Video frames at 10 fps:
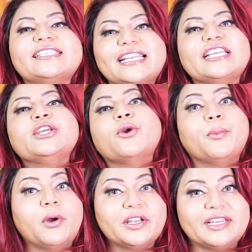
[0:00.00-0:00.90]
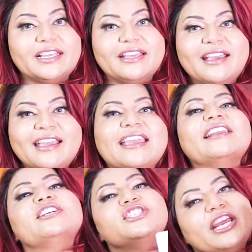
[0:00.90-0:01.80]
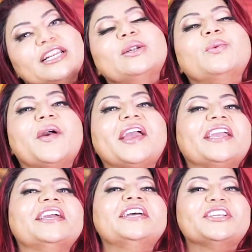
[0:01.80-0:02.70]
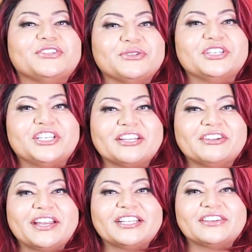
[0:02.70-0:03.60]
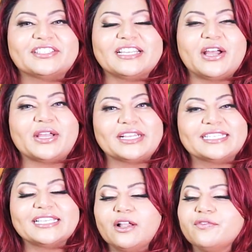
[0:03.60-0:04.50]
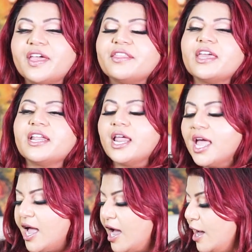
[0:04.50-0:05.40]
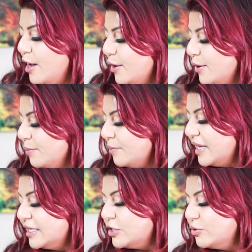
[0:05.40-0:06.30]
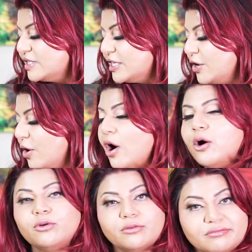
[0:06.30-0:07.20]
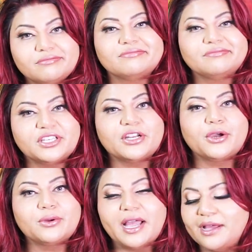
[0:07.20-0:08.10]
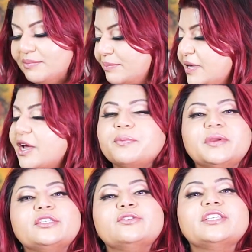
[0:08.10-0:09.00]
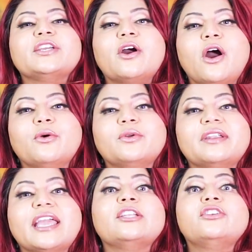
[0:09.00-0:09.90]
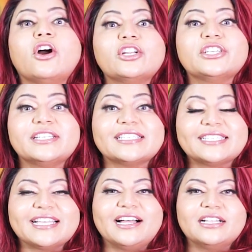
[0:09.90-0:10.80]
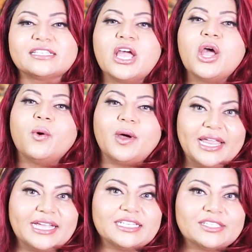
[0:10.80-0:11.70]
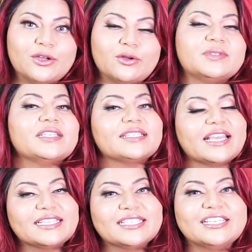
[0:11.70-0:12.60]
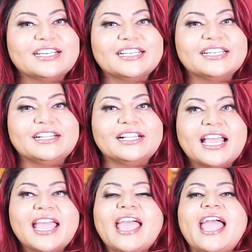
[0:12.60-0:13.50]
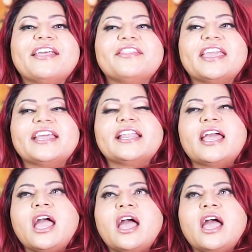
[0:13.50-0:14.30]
telling your body in a gentle way to regenerate itself. And then it's using your own, you know, PRP is using your own endogenous cells, while exosomes is external. And then,